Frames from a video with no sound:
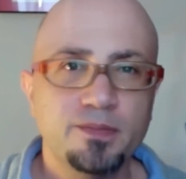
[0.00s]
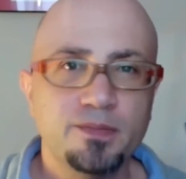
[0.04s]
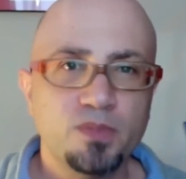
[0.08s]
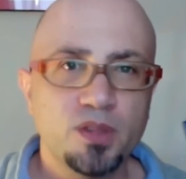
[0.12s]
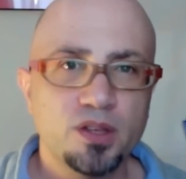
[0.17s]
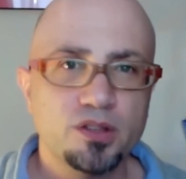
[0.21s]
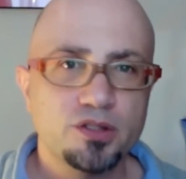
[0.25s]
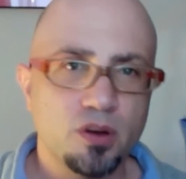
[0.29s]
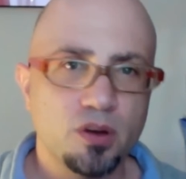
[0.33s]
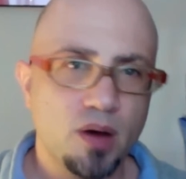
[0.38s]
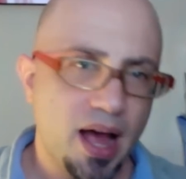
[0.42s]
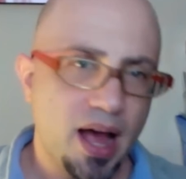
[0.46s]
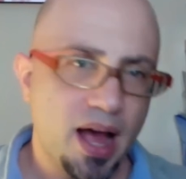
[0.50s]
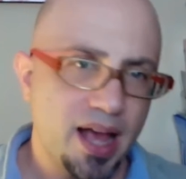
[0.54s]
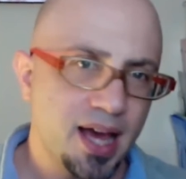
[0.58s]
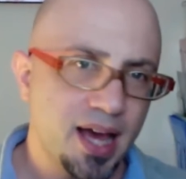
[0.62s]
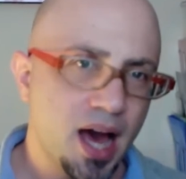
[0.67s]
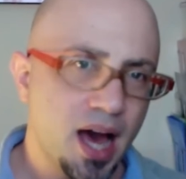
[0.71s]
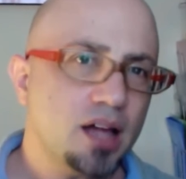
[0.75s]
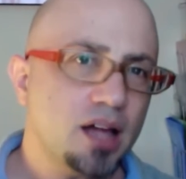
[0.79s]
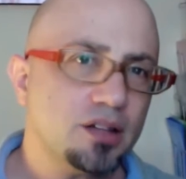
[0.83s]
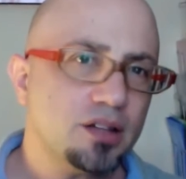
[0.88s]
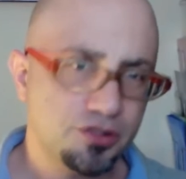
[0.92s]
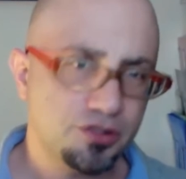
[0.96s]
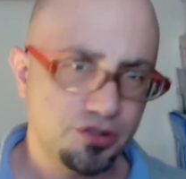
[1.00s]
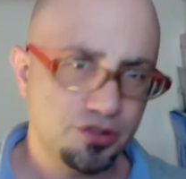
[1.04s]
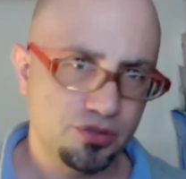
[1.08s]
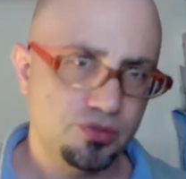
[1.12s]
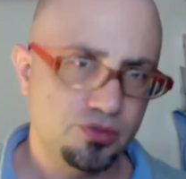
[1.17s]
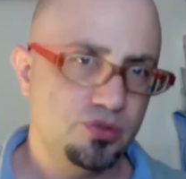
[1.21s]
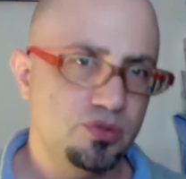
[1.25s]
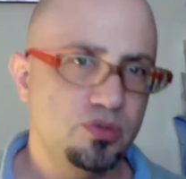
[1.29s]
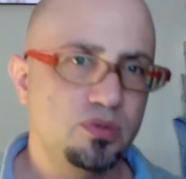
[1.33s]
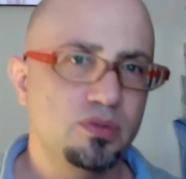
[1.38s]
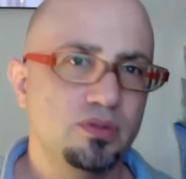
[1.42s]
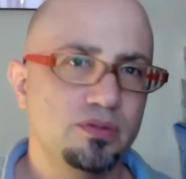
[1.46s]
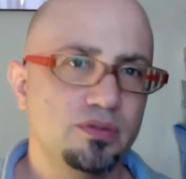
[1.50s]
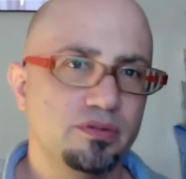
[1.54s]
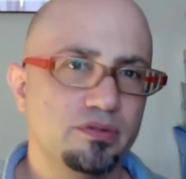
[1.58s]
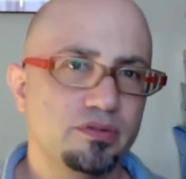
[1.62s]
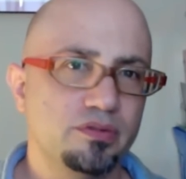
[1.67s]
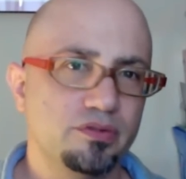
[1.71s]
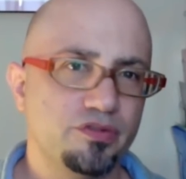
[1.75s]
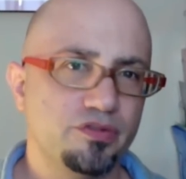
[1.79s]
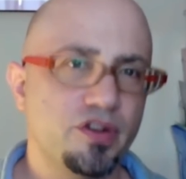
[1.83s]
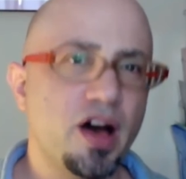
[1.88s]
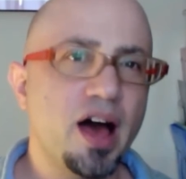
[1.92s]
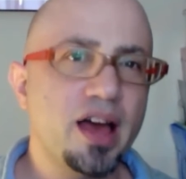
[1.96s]
So I got to
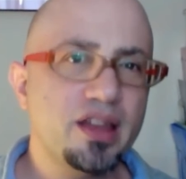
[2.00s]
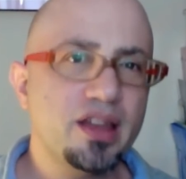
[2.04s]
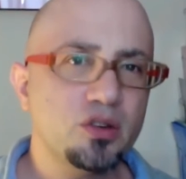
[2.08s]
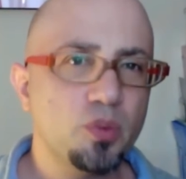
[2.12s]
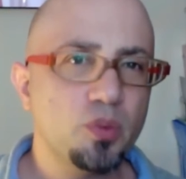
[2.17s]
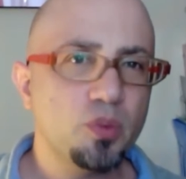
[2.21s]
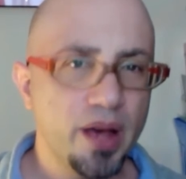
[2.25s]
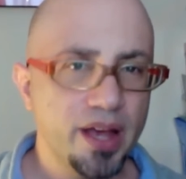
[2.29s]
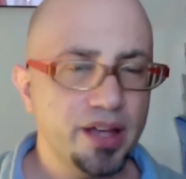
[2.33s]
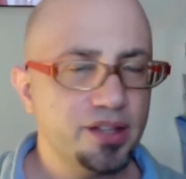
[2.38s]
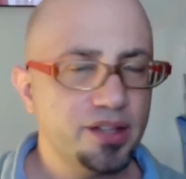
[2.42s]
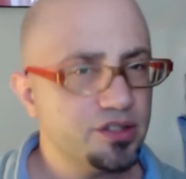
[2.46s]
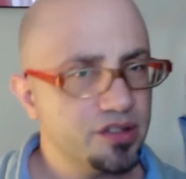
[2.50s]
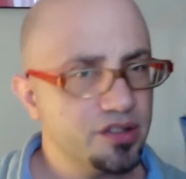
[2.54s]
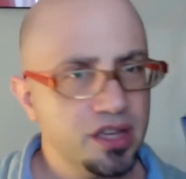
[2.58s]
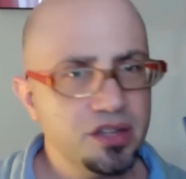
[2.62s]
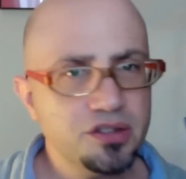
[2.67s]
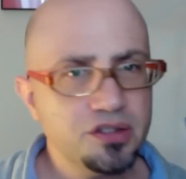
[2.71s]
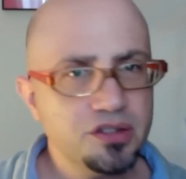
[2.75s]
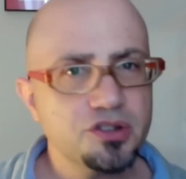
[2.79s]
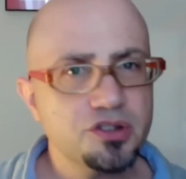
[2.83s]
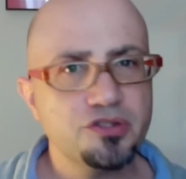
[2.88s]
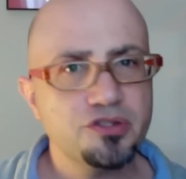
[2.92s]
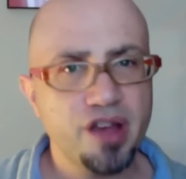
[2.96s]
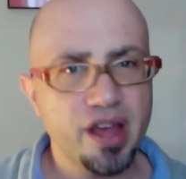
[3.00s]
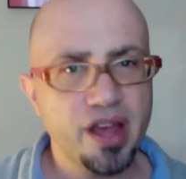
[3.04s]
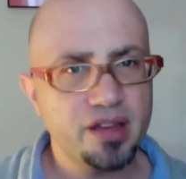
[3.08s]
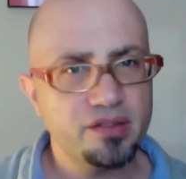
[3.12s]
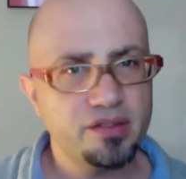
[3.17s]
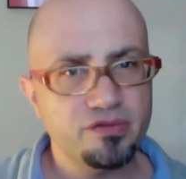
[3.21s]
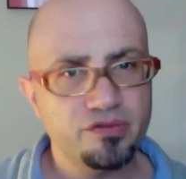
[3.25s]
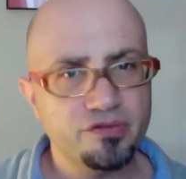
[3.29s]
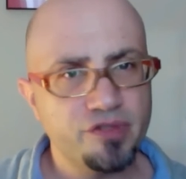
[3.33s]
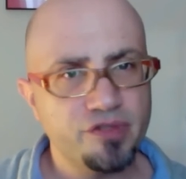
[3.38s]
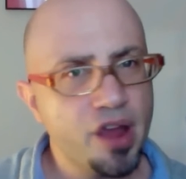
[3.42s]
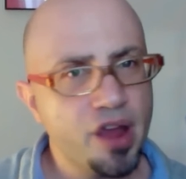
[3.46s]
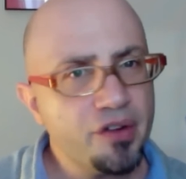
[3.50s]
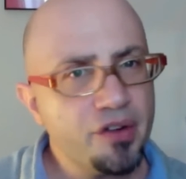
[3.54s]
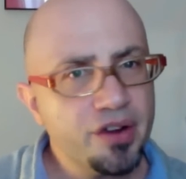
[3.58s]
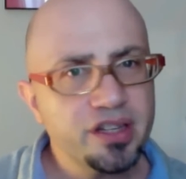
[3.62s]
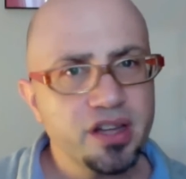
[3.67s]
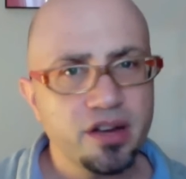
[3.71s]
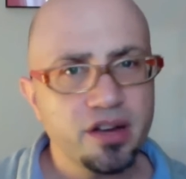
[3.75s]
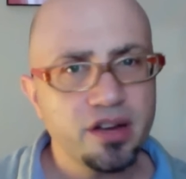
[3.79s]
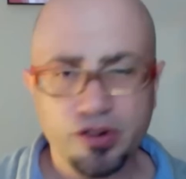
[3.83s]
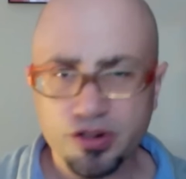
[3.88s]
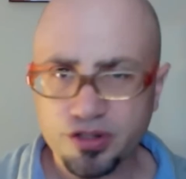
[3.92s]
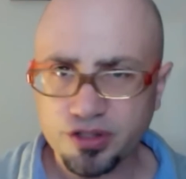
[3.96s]
find a way to integrate very
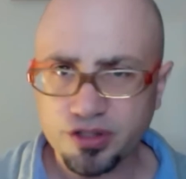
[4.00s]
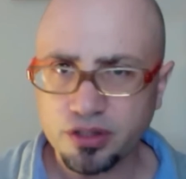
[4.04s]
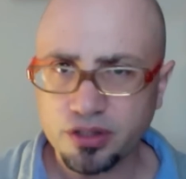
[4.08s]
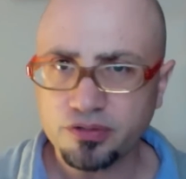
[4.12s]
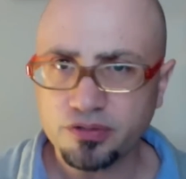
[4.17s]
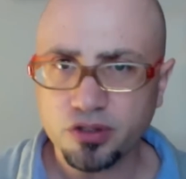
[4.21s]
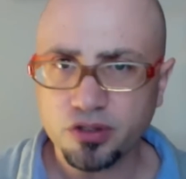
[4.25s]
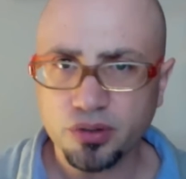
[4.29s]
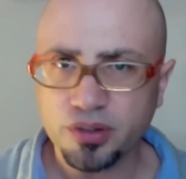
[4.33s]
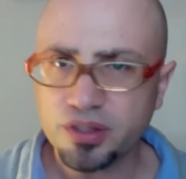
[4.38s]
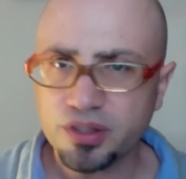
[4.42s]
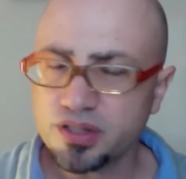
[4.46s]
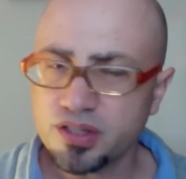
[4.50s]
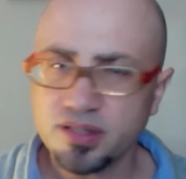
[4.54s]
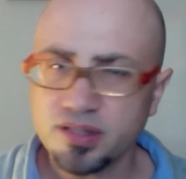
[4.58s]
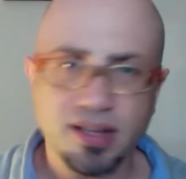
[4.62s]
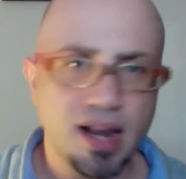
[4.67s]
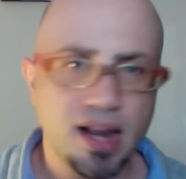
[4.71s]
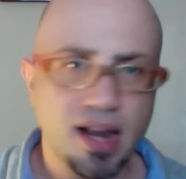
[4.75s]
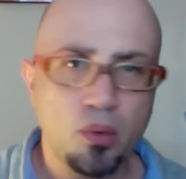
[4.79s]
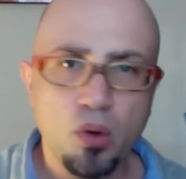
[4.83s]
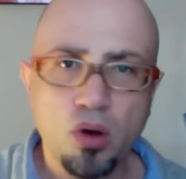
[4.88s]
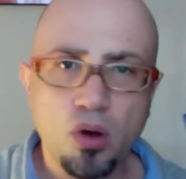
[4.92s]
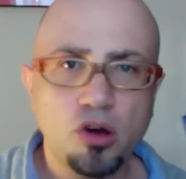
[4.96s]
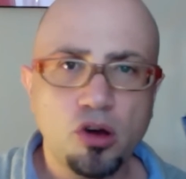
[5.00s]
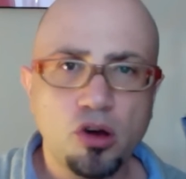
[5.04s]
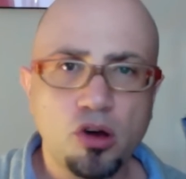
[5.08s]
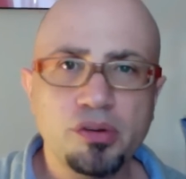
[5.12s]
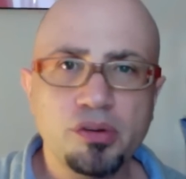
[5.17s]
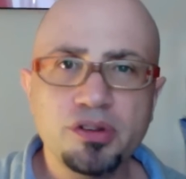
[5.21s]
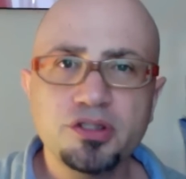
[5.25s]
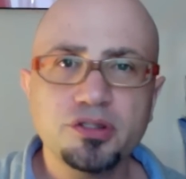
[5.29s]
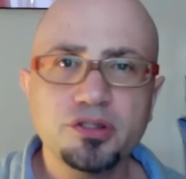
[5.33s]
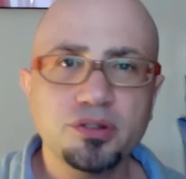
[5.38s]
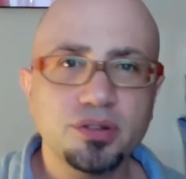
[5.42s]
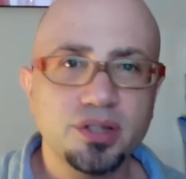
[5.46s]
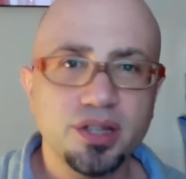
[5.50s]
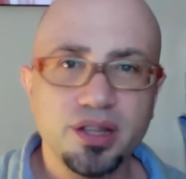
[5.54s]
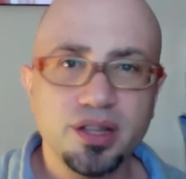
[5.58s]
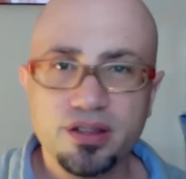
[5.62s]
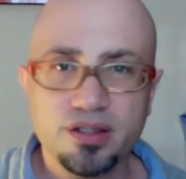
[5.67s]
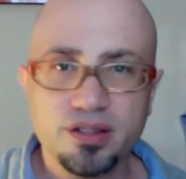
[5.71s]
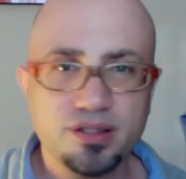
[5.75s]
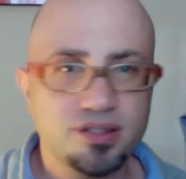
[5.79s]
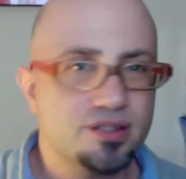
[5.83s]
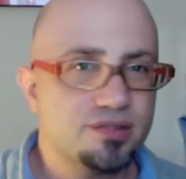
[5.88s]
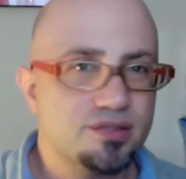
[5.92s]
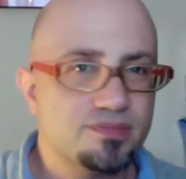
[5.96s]
diverse influences, and I won't go into it in
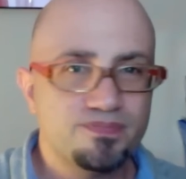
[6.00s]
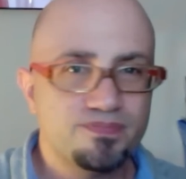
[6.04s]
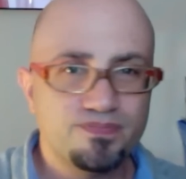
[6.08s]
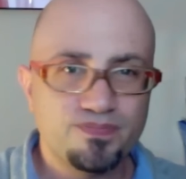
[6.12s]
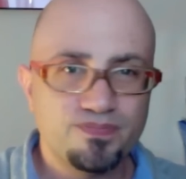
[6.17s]
this